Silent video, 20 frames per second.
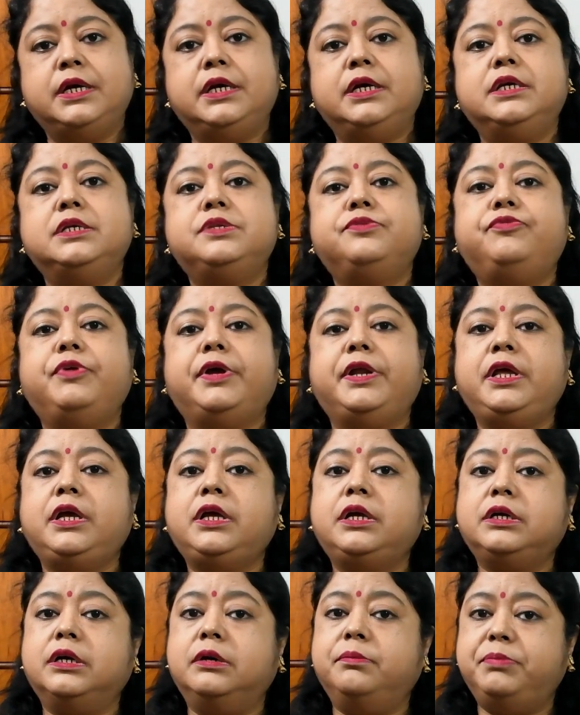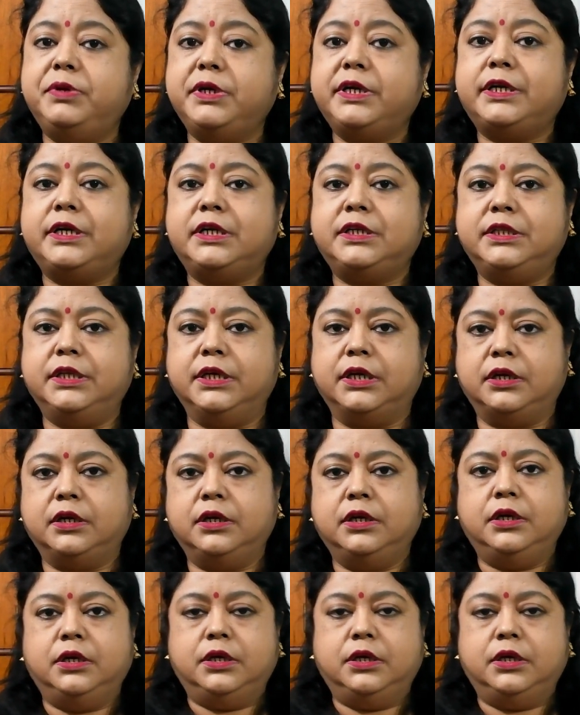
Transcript: is very complicated thing.